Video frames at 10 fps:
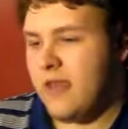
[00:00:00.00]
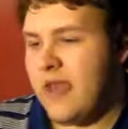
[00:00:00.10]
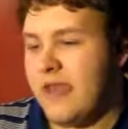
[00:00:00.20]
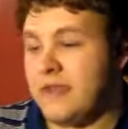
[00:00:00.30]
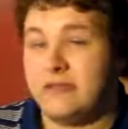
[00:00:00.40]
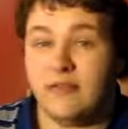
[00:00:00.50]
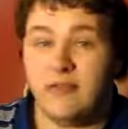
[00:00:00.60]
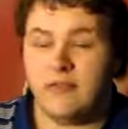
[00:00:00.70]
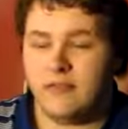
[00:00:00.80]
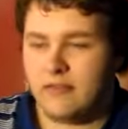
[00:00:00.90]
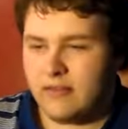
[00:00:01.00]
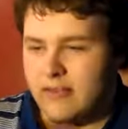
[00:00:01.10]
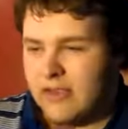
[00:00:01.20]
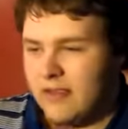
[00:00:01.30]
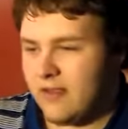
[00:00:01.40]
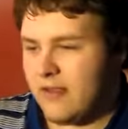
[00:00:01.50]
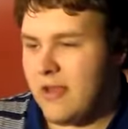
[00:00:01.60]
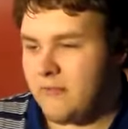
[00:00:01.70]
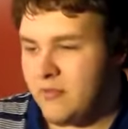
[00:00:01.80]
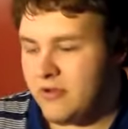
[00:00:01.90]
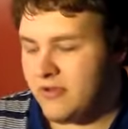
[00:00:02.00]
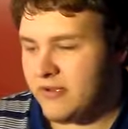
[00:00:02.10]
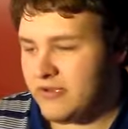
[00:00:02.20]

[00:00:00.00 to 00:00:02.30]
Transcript: and I'm going to